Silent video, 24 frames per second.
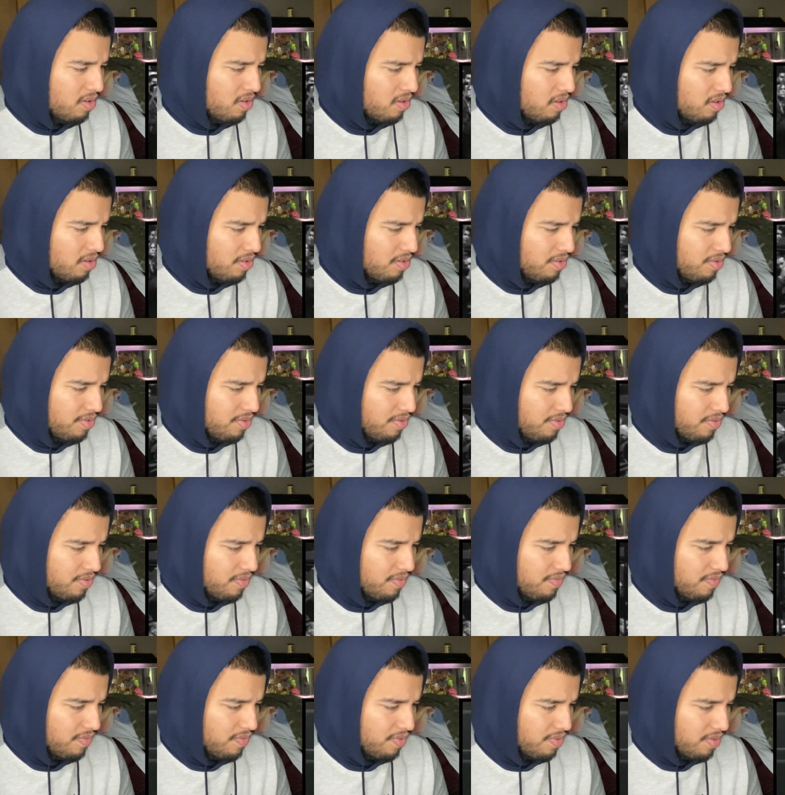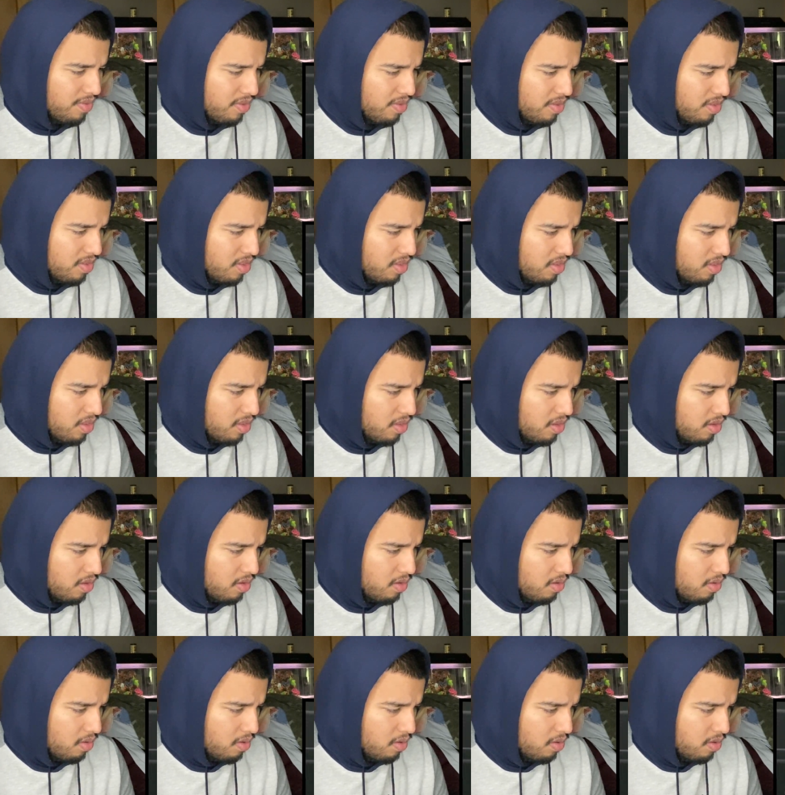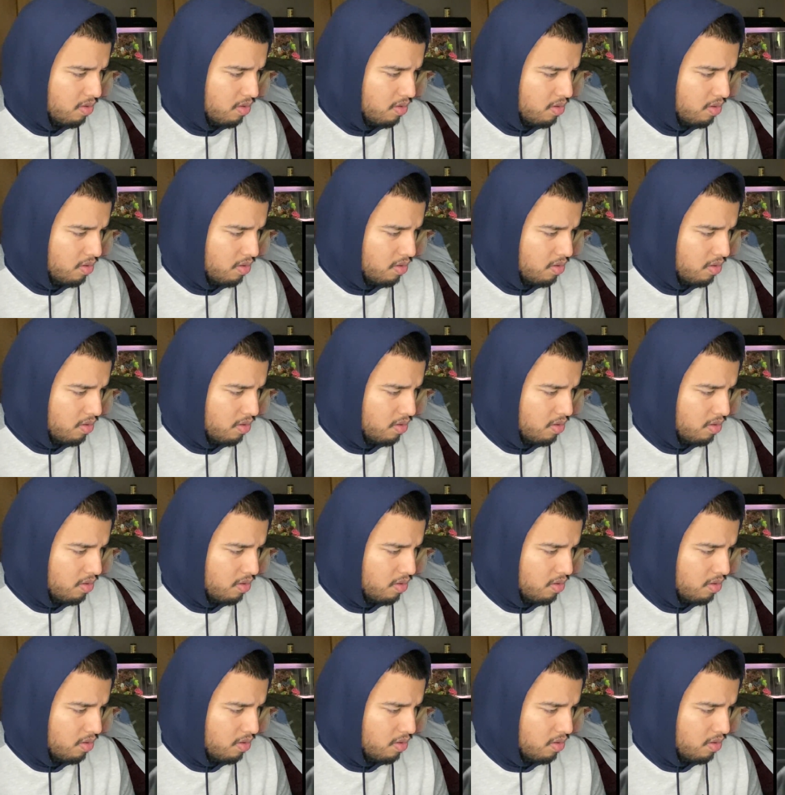[no speech]